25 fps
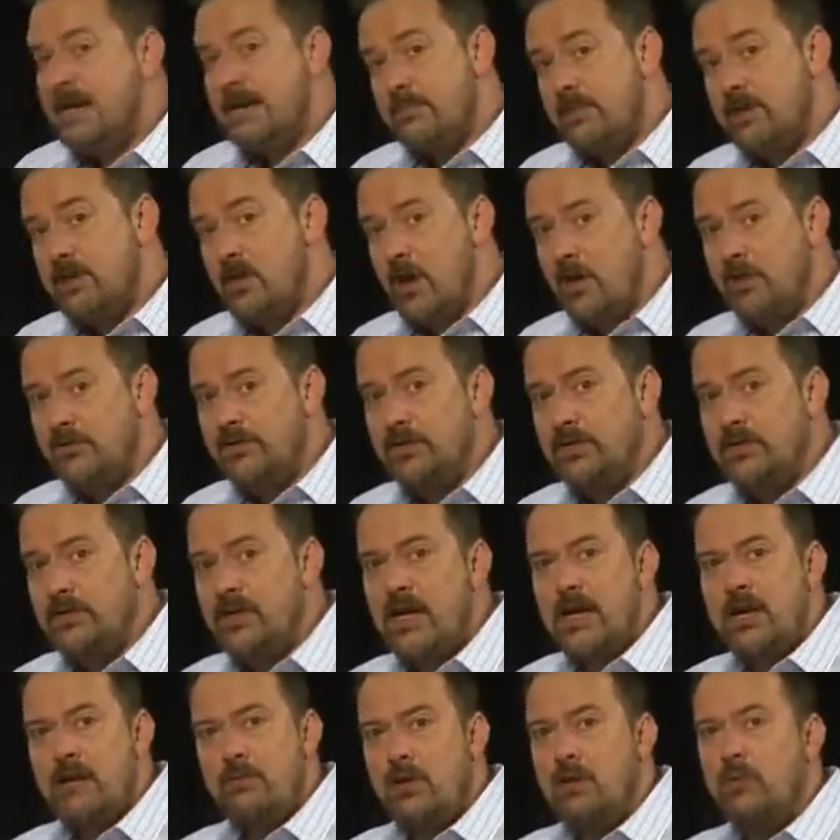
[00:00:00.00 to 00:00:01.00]
But
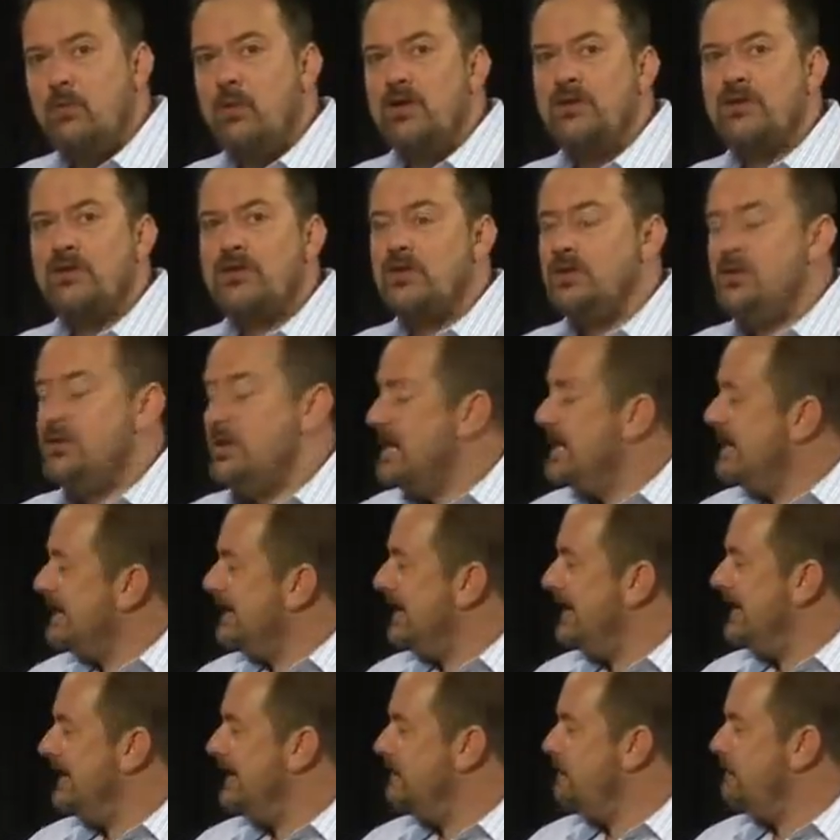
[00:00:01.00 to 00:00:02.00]
often we'll want to
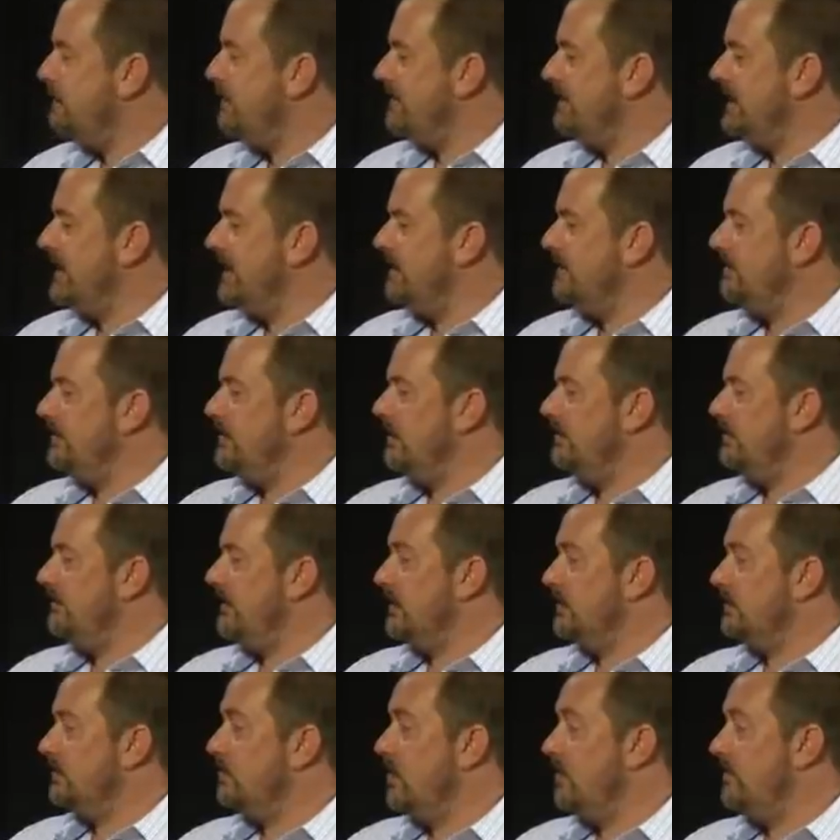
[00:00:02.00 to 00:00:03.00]
calibrate out the
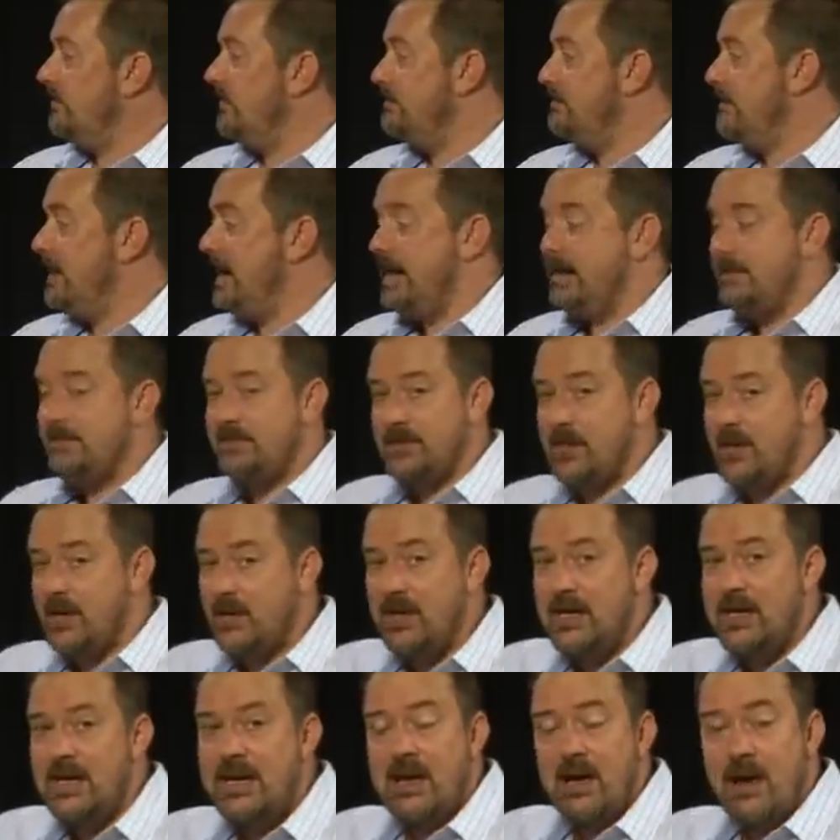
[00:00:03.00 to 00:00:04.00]
effect of perhaps
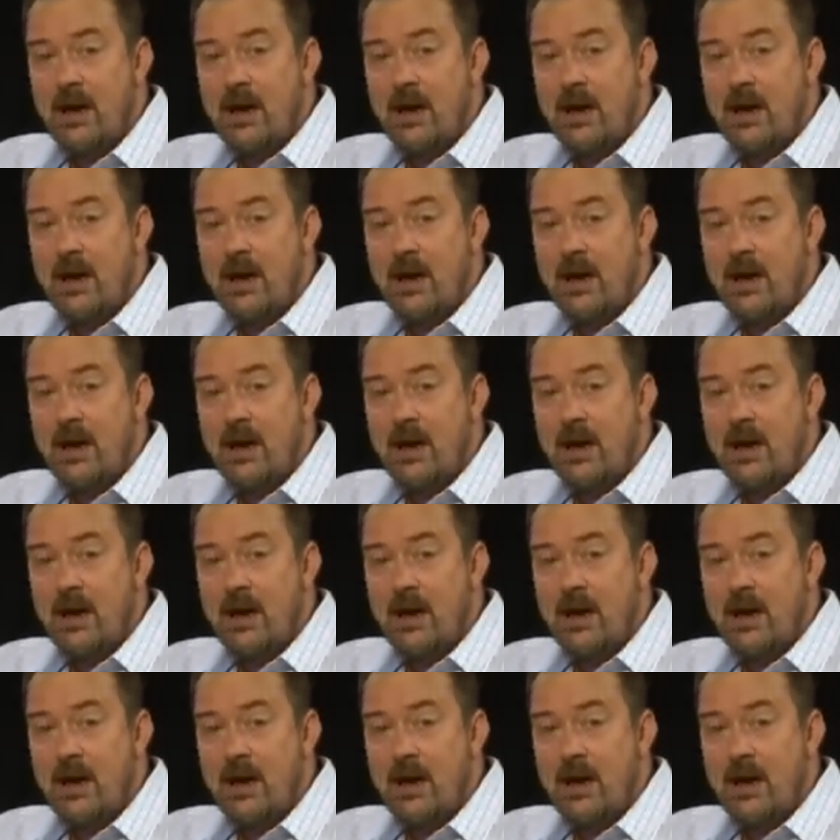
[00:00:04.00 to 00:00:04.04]
our,